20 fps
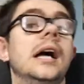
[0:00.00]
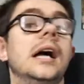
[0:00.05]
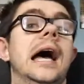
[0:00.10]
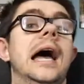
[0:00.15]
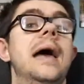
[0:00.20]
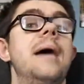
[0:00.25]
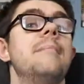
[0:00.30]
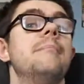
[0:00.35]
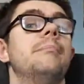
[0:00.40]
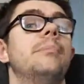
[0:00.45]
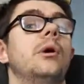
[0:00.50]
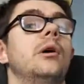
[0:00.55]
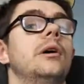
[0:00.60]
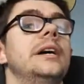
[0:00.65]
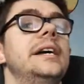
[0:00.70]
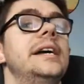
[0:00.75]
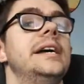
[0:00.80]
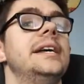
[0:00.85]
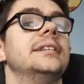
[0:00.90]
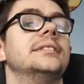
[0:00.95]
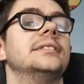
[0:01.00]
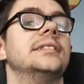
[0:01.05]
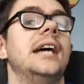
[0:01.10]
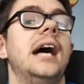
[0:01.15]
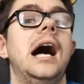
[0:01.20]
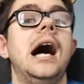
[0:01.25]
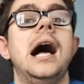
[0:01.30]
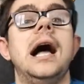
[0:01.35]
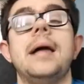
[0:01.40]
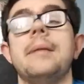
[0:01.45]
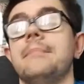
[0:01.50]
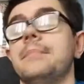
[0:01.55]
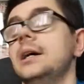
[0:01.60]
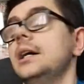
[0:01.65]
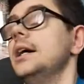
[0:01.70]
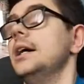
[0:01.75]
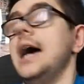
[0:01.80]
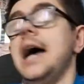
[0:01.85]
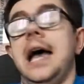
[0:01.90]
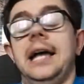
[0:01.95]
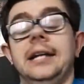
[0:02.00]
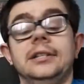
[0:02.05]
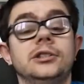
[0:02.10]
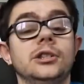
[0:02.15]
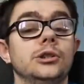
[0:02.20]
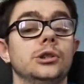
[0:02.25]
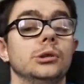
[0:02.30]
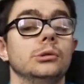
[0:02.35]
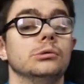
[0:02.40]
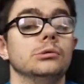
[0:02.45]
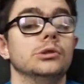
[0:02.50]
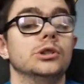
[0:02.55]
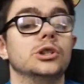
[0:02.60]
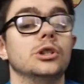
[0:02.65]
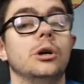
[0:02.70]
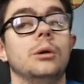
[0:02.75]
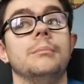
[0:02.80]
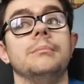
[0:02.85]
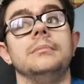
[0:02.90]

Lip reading: but it is time to do some